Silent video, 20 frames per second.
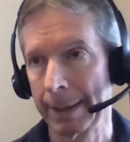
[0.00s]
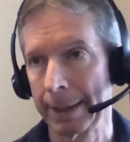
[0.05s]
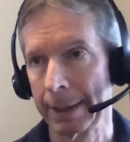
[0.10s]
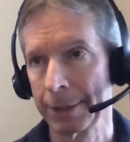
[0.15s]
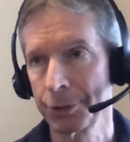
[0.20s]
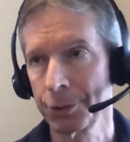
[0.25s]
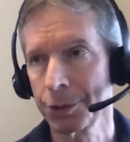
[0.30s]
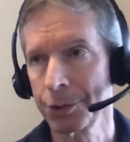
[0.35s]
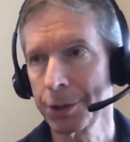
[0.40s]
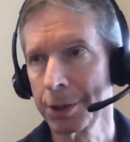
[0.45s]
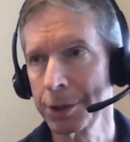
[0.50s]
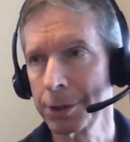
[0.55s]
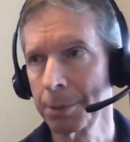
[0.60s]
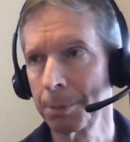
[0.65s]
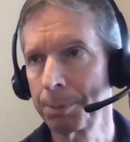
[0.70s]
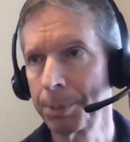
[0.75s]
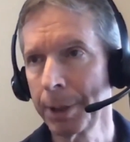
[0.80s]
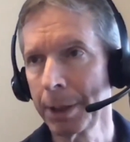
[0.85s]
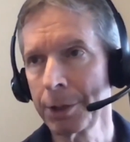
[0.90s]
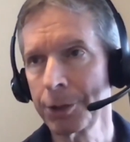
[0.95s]
So it's a
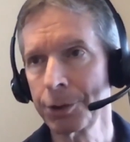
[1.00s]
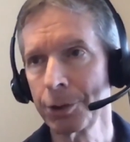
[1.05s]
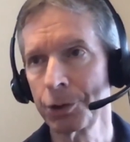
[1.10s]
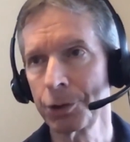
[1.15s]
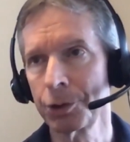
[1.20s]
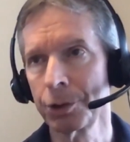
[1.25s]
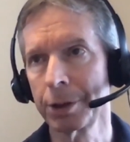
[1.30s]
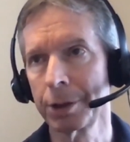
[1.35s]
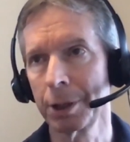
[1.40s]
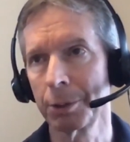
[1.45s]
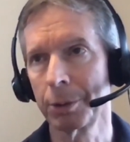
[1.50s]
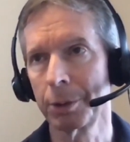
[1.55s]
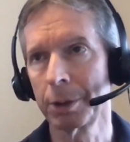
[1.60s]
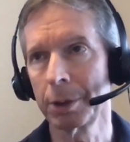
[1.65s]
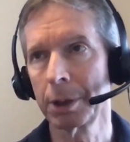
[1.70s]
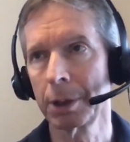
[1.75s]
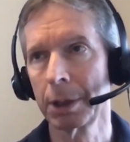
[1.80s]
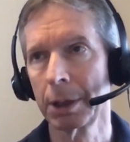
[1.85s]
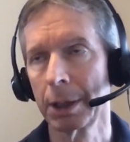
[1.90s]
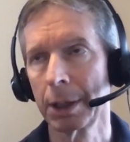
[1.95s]
big social
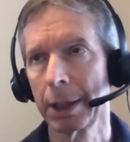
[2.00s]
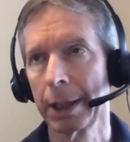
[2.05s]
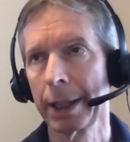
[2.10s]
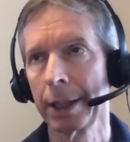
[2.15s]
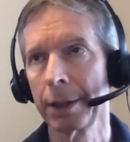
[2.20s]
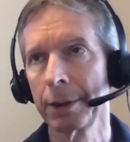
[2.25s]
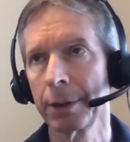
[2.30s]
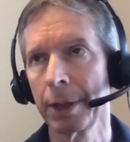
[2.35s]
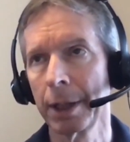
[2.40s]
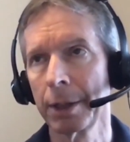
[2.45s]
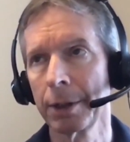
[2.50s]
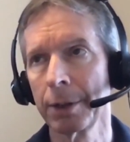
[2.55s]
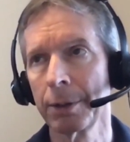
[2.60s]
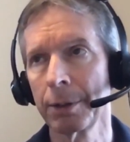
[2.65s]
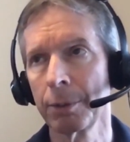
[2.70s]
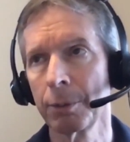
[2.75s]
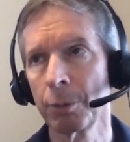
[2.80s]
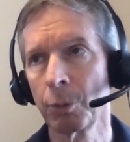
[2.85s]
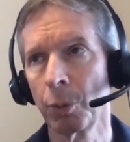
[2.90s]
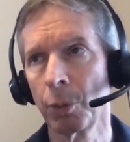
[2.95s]
network, and
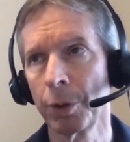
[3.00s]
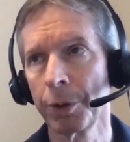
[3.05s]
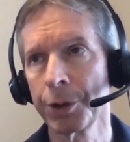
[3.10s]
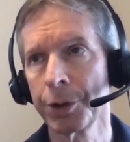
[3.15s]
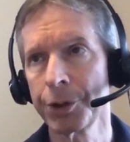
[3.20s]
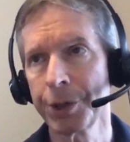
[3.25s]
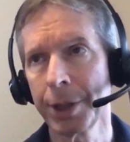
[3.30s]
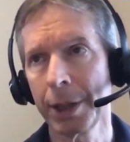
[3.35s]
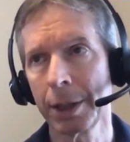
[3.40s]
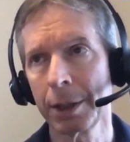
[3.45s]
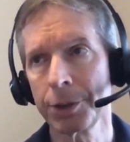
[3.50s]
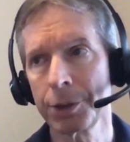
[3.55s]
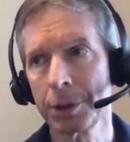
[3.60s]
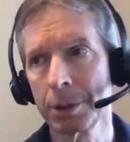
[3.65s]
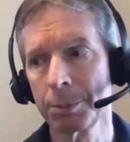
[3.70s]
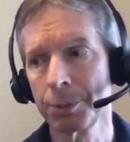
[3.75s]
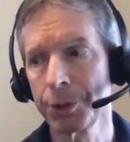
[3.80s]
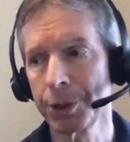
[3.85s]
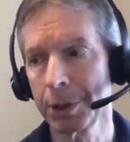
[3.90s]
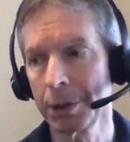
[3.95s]
where the science
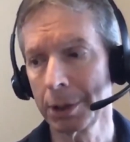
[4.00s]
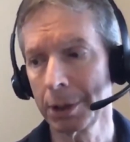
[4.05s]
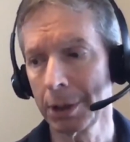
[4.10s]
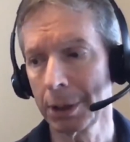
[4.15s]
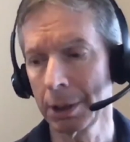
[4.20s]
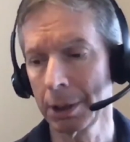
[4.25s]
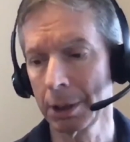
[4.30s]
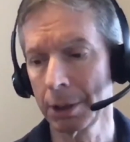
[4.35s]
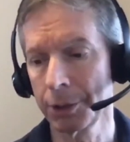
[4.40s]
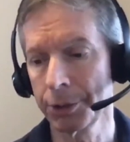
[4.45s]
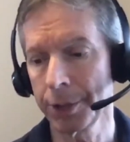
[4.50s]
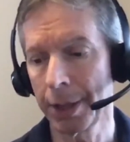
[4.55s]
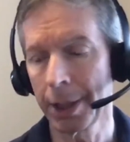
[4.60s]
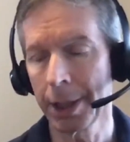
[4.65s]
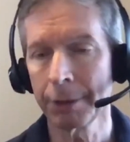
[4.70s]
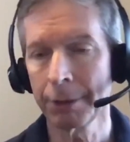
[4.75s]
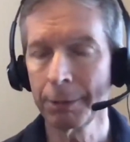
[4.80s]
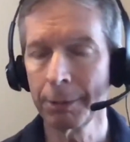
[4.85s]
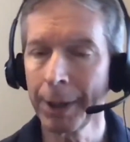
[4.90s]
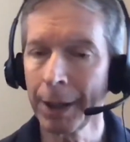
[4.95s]
comes in is I
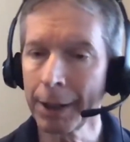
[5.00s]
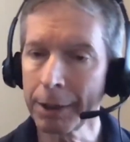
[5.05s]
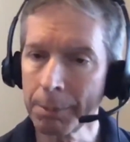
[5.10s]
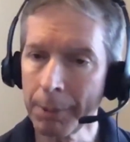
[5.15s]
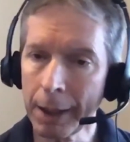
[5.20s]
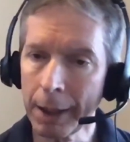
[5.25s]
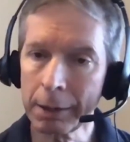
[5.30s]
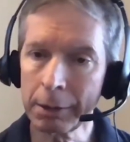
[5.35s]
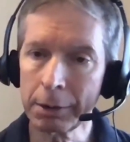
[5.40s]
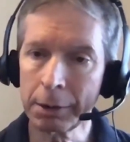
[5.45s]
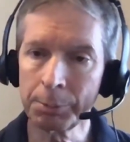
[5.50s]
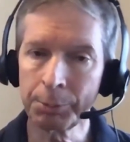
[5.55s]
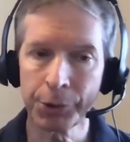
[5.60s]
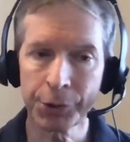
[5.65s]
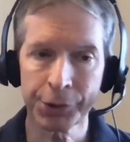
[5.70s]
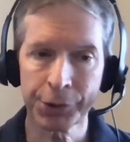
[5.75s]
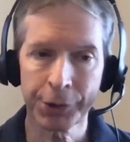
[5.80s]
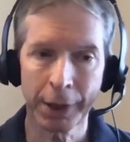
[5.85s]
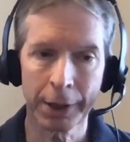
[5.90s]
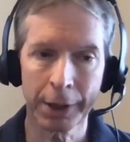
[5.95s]
have a mathematically
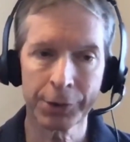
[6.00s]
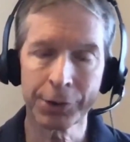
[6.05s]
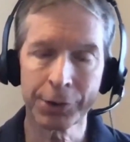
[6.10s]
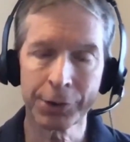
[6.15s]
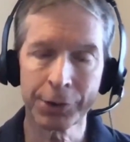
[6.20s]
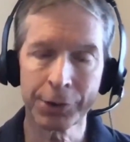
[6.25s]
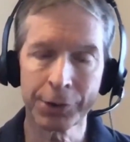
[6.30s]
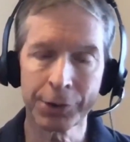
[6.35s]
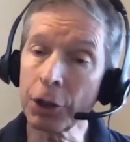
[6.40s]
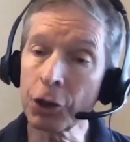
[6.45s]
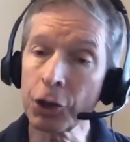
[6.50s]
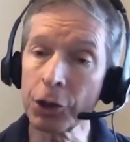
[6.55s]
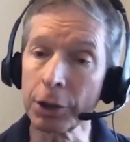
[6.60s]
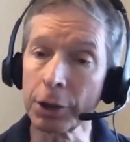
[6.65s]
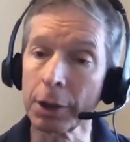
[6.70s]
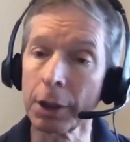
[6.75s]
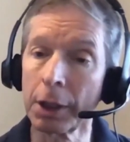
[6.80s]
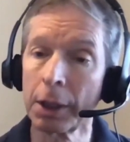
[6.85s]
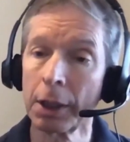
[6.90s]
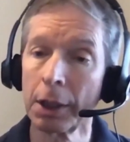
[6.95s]
precise
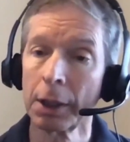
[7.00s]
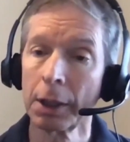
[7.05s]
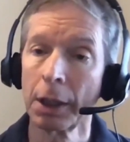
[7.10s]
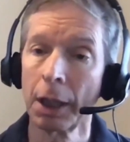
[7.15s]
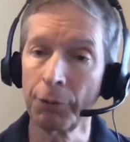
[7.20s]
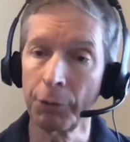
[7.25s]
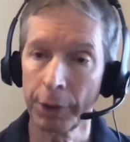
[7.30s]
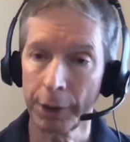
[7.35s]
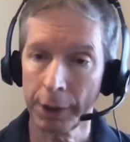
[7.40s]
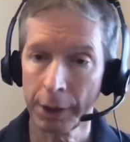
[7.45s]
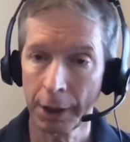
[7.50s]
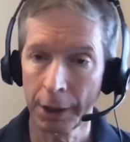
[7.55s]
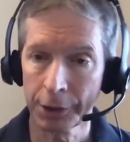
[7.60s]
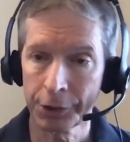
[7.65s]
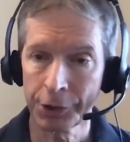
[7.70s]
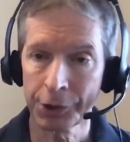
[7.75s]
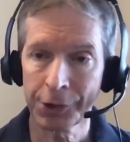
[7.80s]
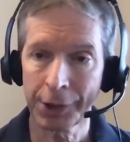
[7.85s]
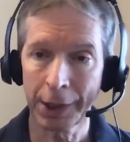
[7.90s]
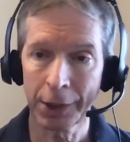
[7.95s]
definition of what a
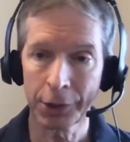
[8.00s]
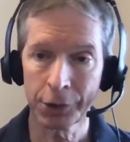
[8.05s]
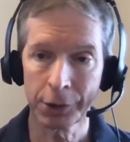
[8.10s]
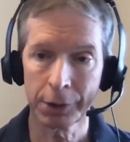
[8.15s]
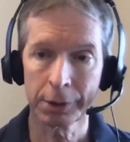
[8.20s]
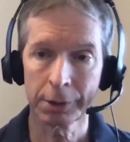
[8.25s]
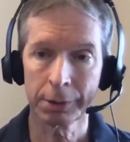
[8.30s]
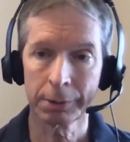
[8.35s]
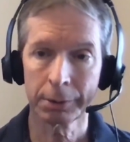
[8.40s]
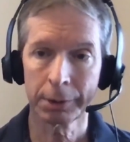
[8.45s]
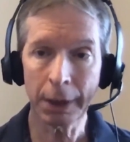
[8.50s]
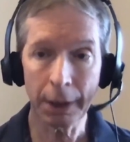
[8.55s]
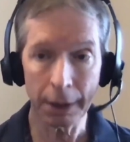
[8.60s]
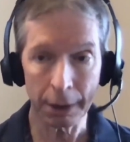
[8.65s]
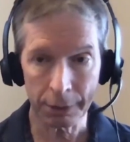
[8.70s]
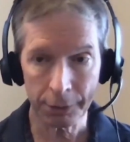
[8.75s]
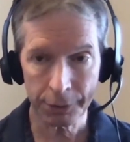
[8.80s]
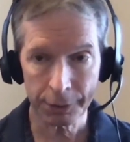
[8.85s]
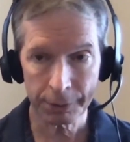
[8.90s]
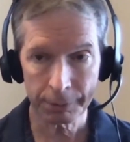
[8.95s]
conscious agent
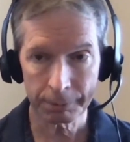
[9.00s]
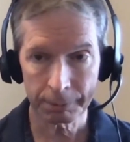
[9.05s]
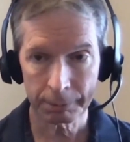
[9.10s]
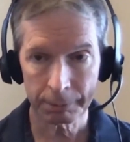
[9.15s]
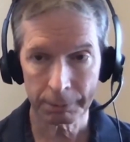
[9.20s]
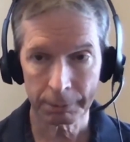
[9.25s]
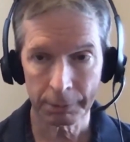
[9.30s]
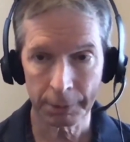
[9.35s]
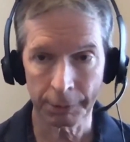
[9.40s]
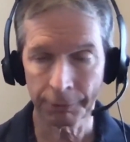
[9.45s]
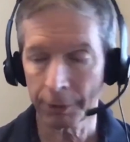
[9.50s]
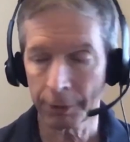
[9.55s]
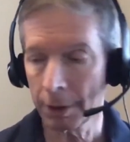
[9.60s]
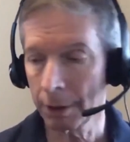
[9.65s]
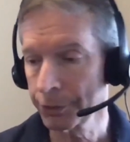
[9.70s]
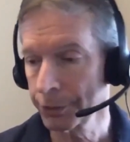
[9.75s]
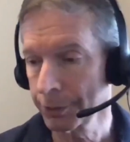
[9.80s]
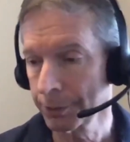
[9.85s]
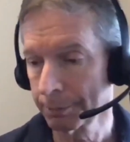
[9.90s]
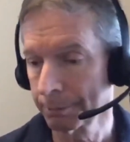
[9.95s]
is. It
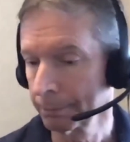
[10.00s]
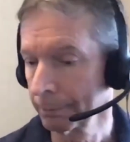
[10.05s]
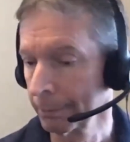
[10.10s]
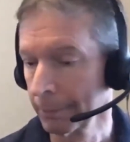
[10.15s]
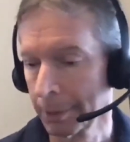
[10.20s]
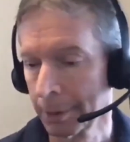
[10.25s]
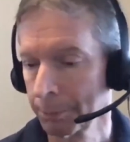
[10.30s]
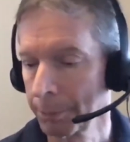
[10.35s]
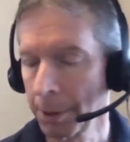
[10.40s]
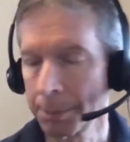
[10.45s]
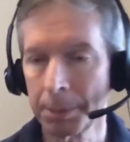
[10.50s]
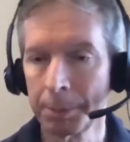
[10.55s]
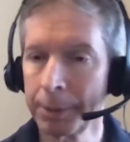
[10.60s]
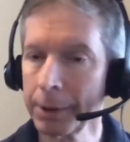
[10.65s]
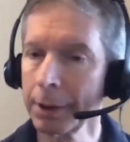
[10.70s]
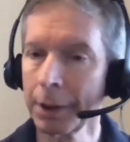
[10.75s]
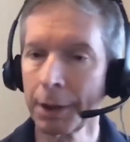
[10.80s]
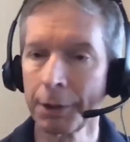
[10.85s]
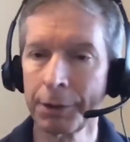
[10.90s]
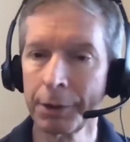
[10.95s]
involves
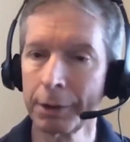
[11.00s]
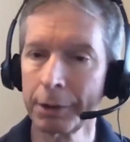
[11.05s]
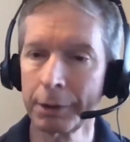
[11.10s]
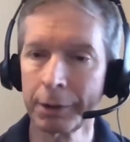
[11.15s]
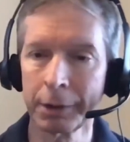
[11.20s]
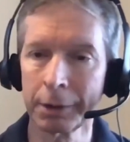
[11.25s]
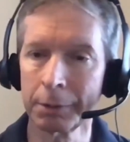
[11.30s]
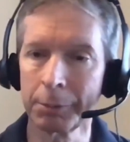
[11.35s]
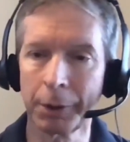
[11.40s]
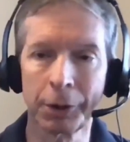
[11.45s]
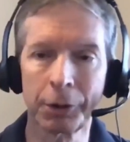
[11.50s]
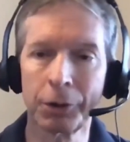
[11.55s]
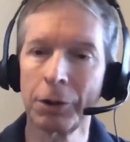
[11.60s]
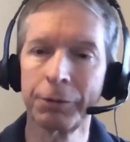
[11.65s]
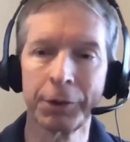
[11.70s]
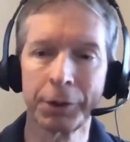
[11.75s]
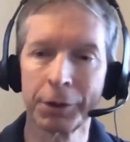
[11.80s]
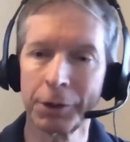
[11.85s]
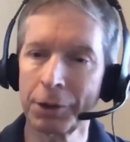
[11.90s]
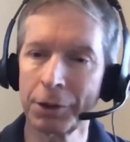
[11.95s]
probability theory and
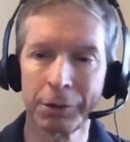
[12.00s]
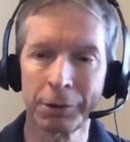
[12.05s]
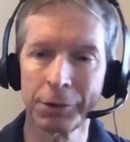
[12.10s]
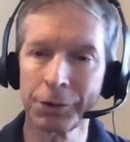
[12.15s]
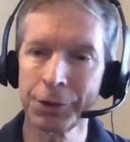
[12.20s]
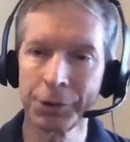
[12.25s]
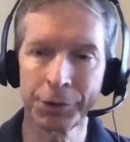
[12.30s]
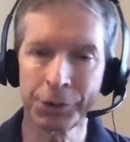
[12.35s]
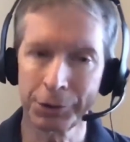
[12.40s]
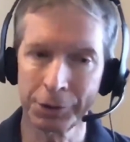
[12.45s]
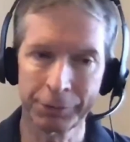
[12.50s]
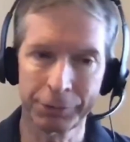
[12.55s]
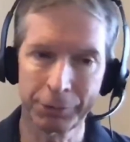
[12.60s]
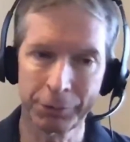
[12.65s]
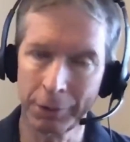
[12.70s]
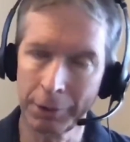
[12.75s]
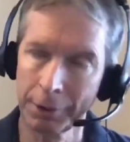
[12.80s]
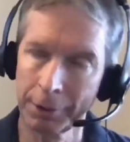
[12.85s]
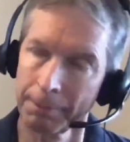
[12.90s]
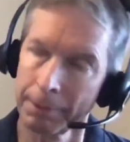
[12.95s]
Markovian kernels and so
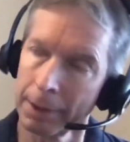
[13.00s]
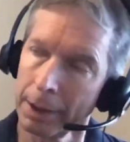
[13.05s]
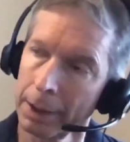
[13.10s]
forth.